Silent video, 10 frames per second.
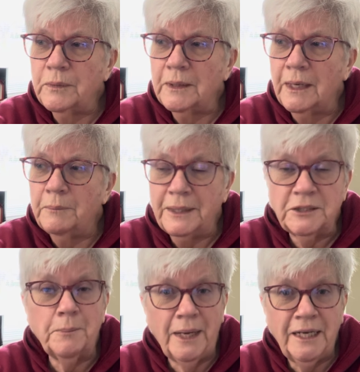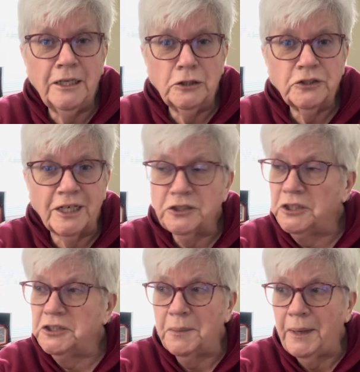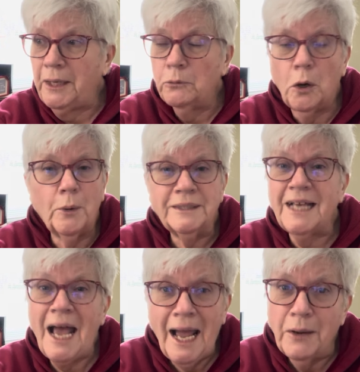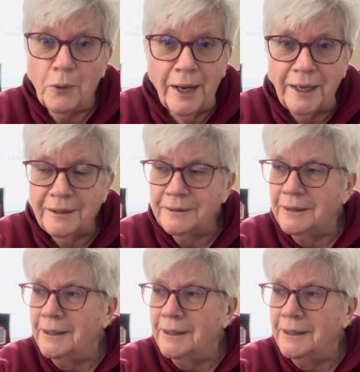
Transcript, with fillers: a, it's a main intersection. It's a main road. It's a highway.